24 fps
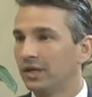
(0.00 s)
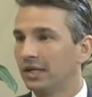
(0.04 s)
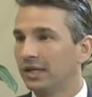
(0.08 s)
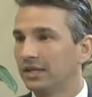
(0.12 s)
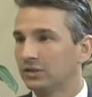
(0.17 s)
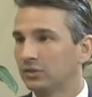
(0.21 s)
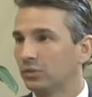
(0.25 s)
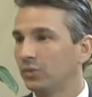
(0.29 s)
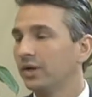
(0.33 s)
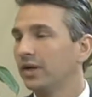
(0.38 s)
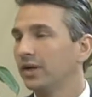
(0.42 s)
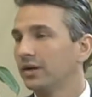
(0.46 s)

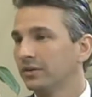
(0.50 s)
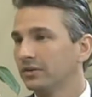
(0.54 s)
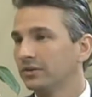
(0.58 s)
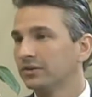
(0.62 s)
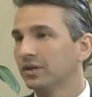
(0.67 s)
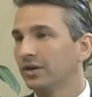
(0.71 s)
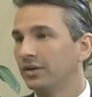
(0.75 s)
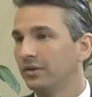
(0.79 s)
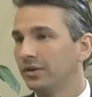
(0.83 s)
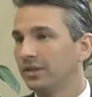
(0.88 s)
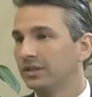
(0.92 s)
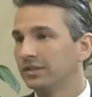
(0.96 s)
as well.
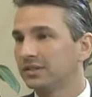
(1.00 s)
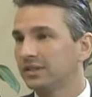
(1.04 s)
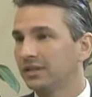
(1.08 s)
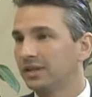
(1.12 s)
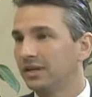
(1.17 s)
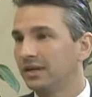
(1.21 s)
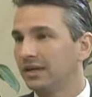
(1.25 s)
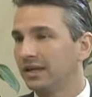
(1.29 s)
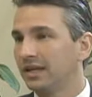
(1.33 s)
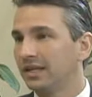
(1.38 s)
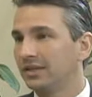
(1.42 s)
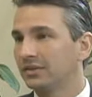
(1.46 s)
So
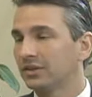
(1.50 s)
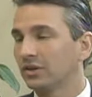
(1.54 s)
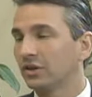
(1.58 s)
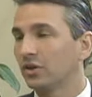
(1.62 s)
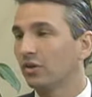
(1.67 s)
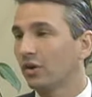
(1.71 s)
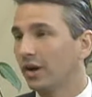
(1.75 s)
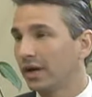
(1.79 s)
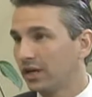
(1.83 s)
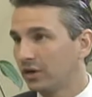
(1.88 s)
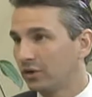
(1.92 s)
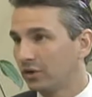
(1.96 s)
it's a
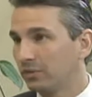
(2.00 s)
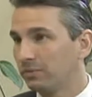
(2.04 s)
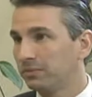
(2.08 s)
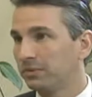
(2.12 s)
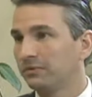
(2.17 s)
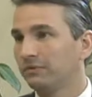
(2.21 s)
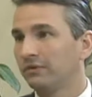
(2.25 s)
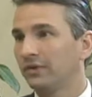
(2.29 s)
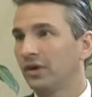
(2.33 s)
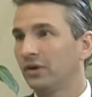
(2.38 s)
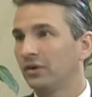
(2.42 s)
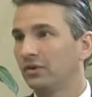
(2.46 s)
great group
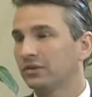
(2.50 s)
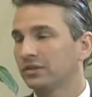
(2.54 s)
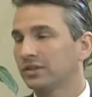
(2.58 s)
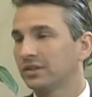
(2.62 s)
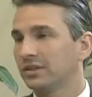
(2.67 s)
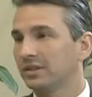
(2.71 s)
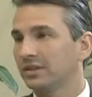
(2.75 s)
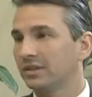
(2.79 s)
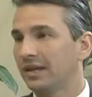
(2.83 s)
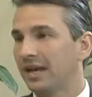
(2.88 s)
of folks